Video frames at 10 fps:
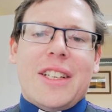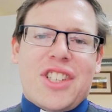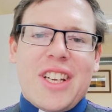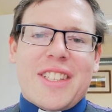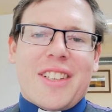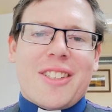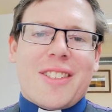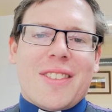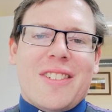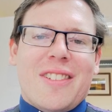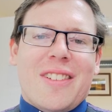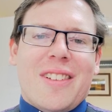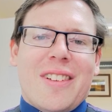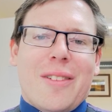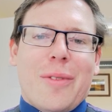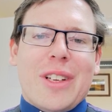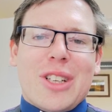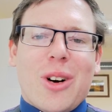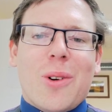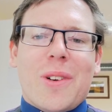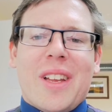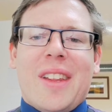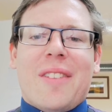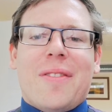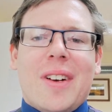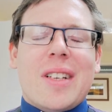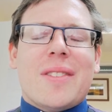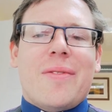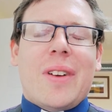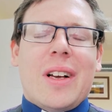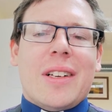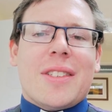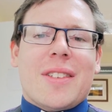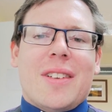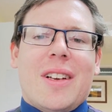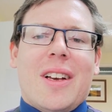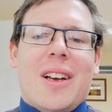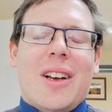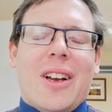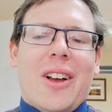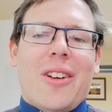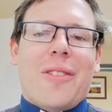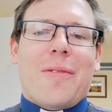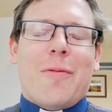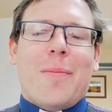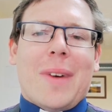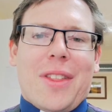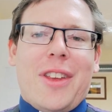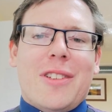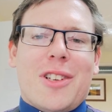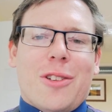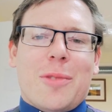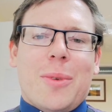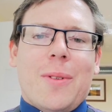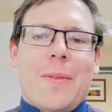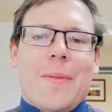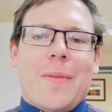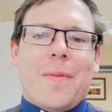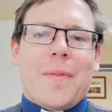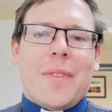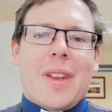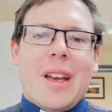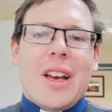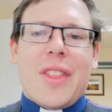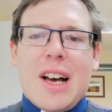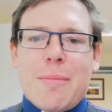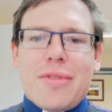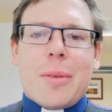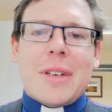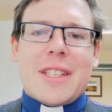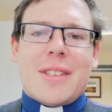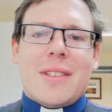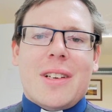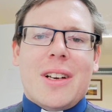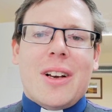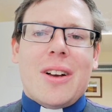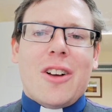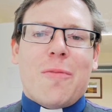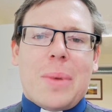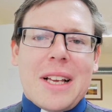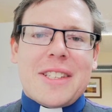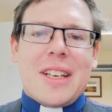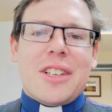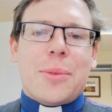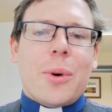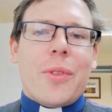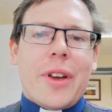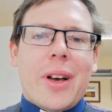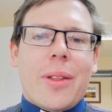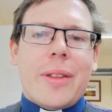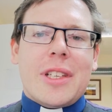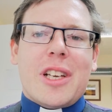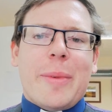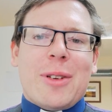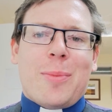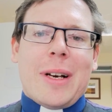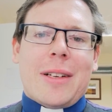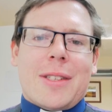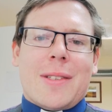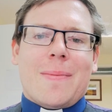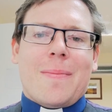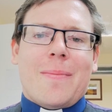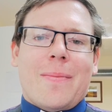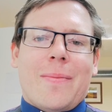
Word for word: In Jesus, we're told in that first verse of Matthew's Gospel. That promise of blessing to all the earth is coming to pass.